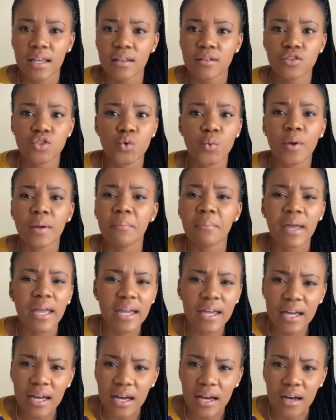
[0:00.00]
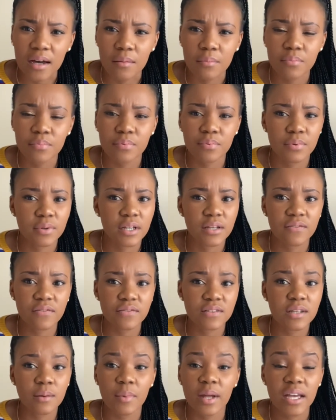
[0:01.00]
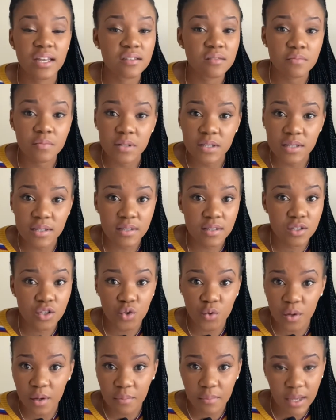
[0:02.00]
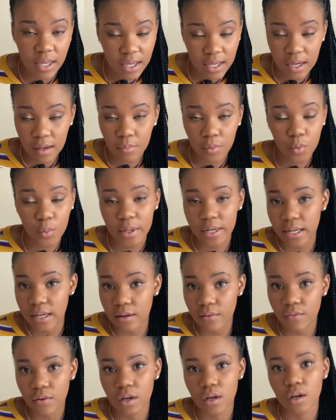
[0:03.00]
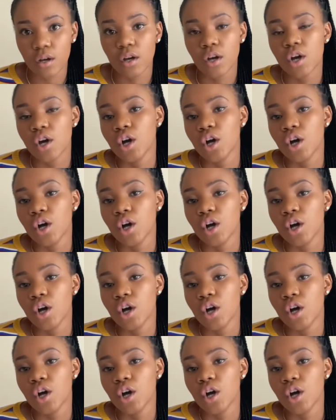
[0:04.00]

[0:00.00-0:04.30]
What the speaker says: doing makeup. If someone has business doing makeup or whatever,